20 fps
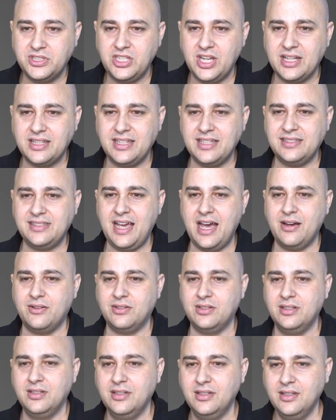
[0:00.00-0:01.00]
But check this
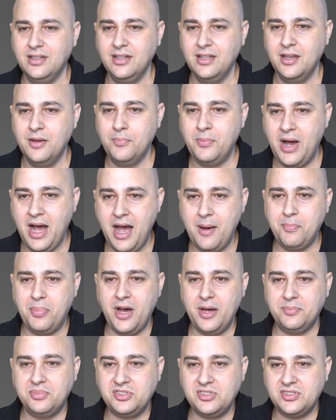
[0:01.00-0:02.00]
out,
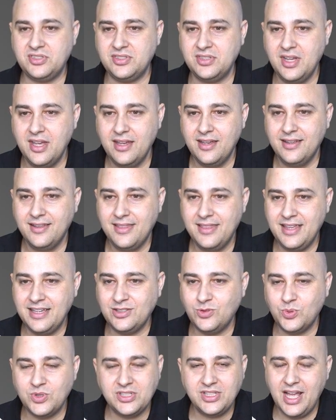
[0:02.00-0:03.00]
pop-ups.
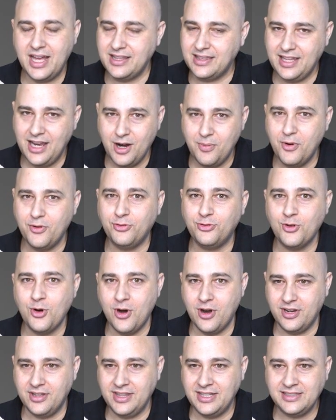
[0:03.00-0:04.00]
This was not there
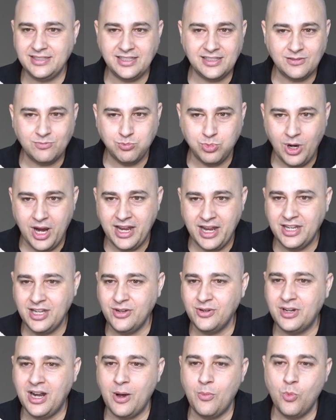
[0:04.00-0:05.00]
before. This is brand
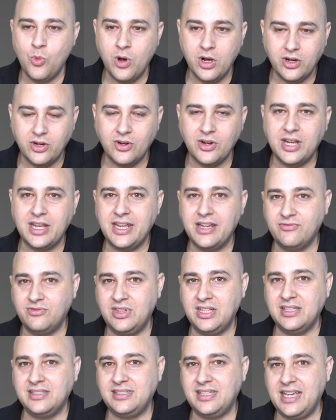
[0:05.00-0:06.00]
new, and I'm wondering
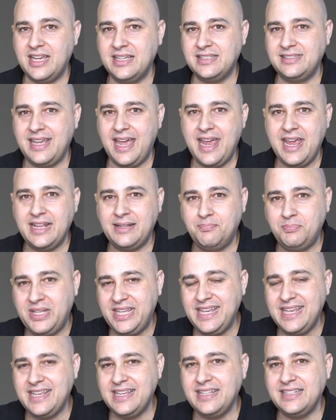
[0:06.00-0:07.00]
if this is a
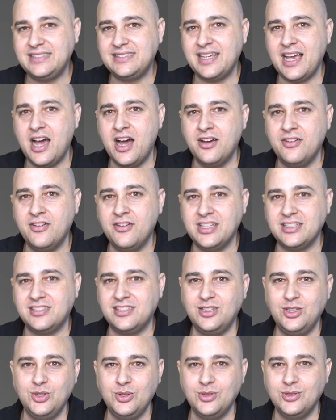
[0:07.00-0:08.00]
piece of
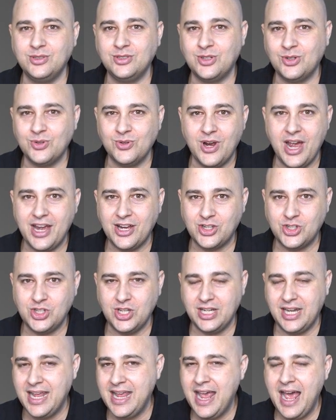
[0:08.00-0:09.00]
this new
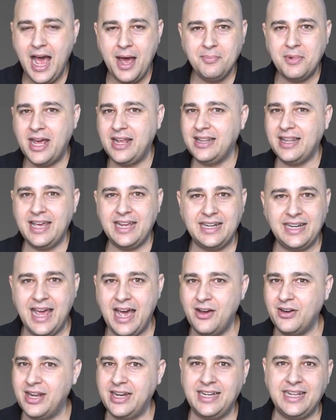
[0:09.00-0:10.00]
direction. I'm not letting
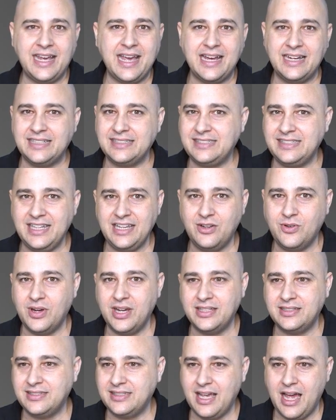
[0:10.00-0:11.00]
out any kind of
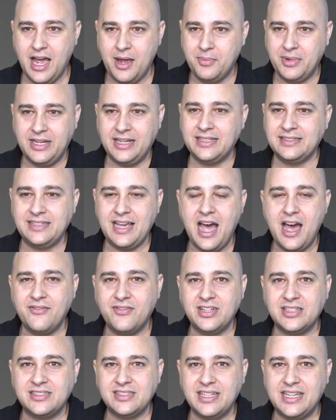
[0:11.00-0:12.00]
secrets. I mean, it's
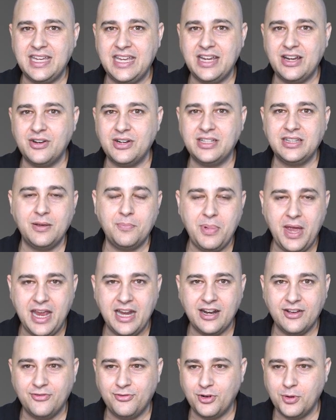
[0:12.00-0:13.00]
obviously here in the
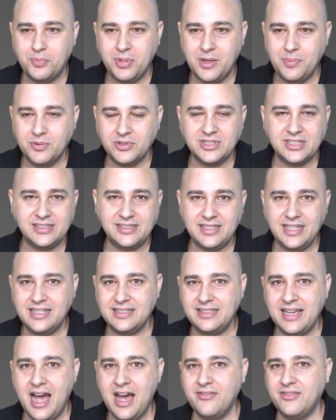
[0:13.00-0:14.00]
beta for people to see.
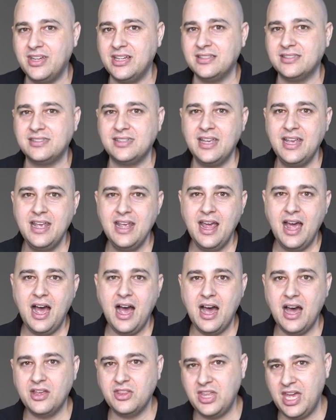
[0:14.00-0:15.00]
It's obvious.
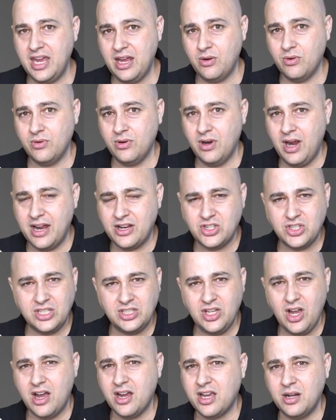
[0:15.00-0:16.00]
Uh, they were
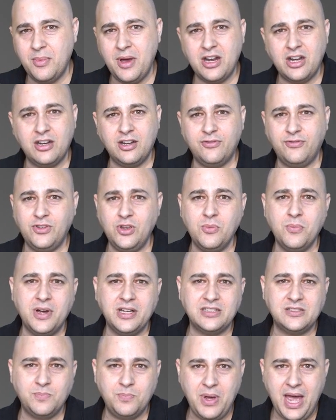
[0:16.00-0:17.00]
actually talking about it a few
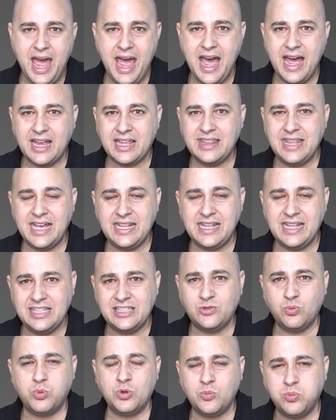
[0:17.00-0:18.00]
months back that
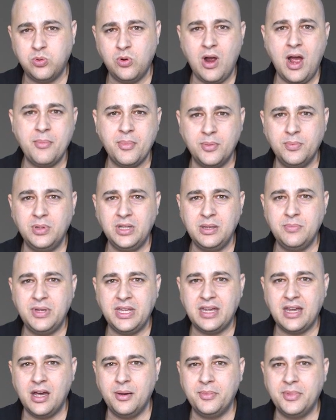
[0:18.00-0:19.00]
this would probably
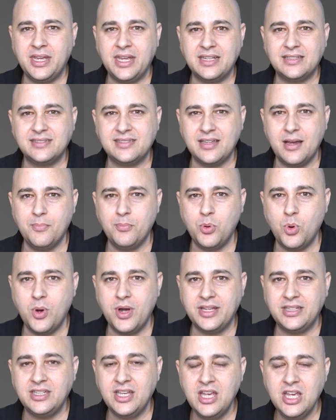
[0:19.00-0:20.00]
be coming at some
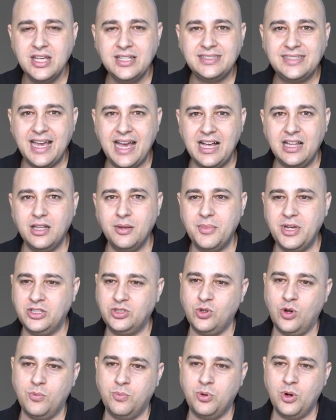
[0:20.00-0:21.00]
point to
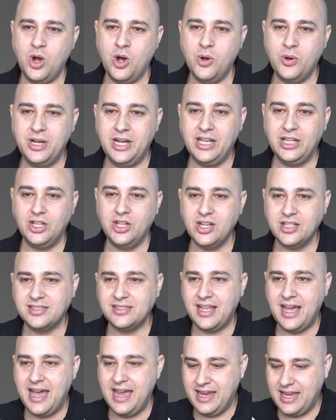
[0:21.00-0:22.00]
Elementor Pro, and it
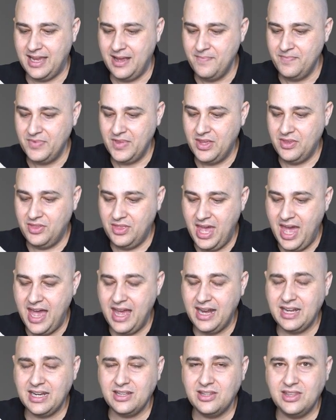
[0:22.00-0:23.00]
looks like
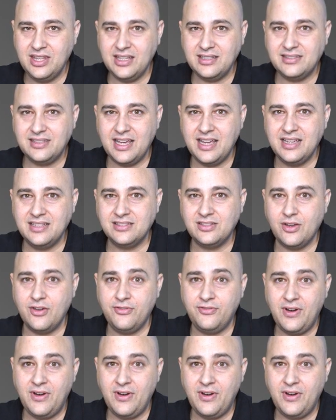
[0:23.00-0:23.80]
that this is